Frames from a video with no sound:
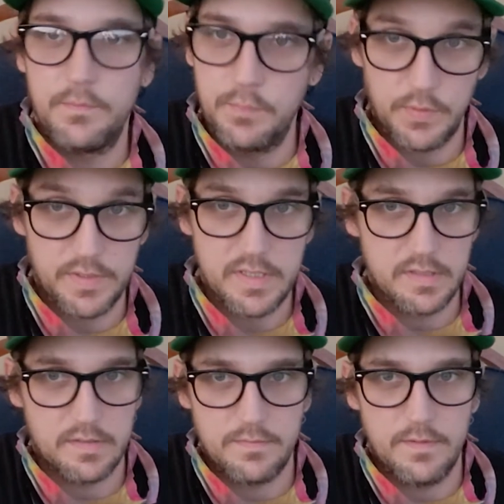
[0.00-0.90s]

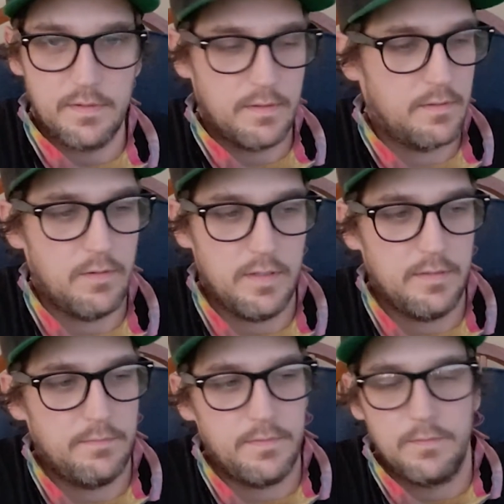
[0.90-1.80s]
Please go ahead
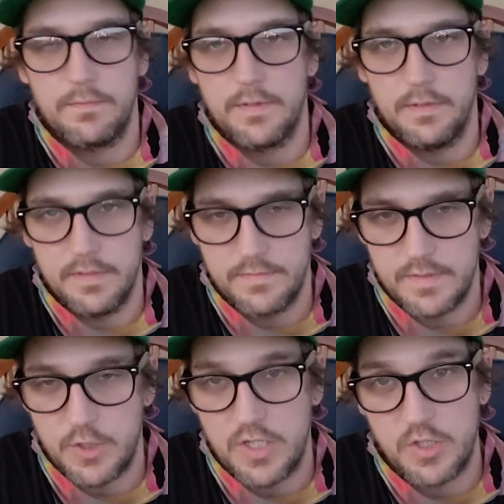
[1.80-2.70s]
and feel free to leave
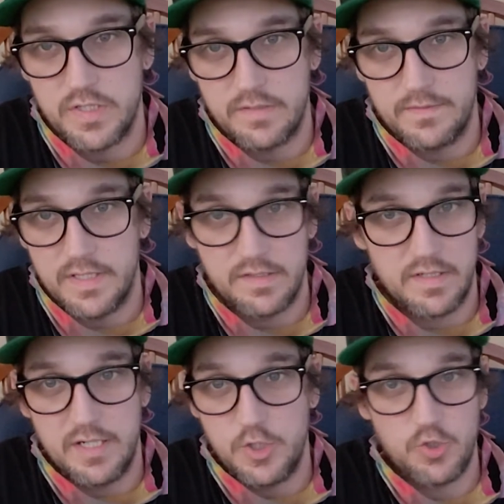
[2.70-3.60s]
suggestions of things
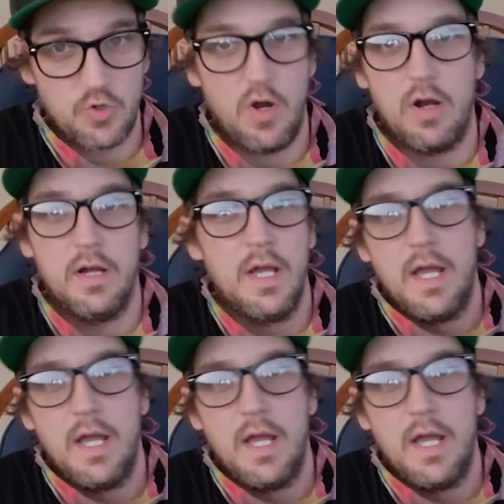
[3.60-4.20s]
that I should draw.